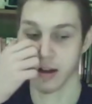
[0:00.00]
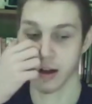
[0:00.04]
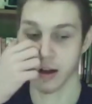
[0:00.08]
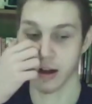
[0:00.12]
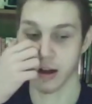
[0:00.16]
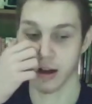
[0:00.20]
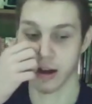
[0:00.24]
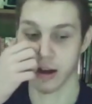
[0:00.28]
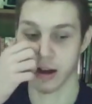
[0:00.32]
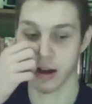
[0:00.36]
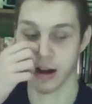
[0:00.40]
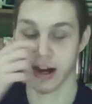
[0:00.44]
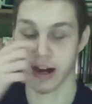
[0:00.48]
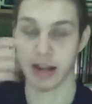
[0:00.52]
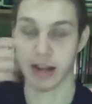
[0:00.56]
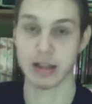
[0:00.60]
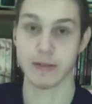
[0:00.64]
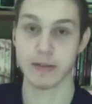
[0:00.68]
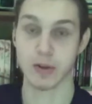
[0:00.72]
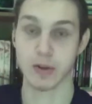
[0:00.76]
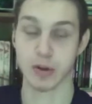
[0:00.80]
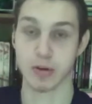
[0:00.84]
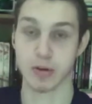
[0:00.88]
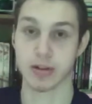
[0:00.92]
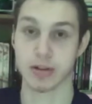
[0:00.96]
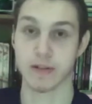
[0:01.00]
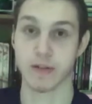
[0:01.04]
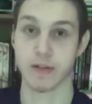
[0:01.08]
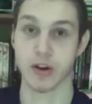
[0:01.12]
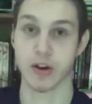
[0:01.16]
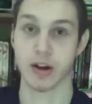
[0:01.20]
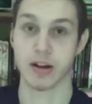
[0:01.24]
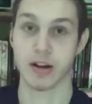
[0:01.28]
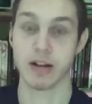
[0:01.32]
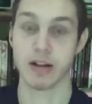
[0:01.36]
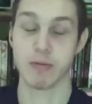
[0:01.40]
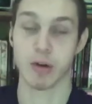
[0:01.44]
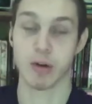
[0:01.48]
Uh, high-level
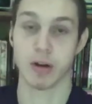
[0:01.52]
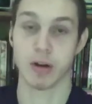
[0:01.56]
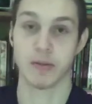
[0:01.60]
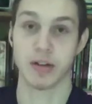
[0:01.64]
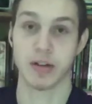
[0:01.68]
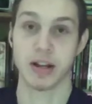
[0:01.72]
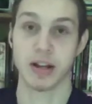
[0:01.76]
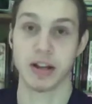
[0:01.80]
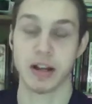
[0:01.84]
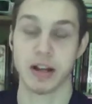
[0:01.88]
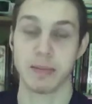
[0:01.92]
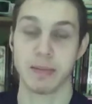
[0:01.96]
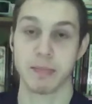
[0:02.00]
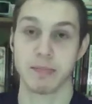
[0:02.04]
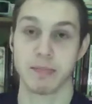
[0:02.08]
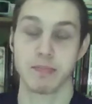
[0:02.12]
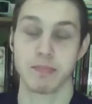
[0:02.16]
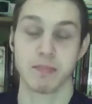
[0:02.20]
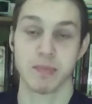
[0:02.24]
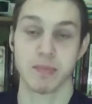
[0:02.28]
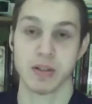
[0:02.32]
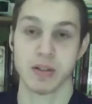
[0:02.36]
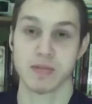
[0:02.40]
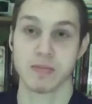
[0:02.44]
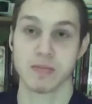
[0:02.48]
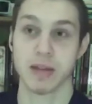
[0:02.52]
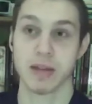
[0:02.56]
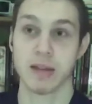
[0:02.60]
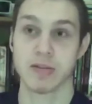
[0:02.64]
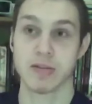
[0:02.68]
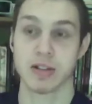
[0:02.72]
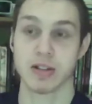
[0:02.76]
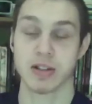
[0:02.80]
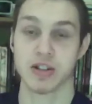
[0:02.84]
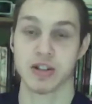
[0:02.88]
Luciferian. He worked for he, he was he was a,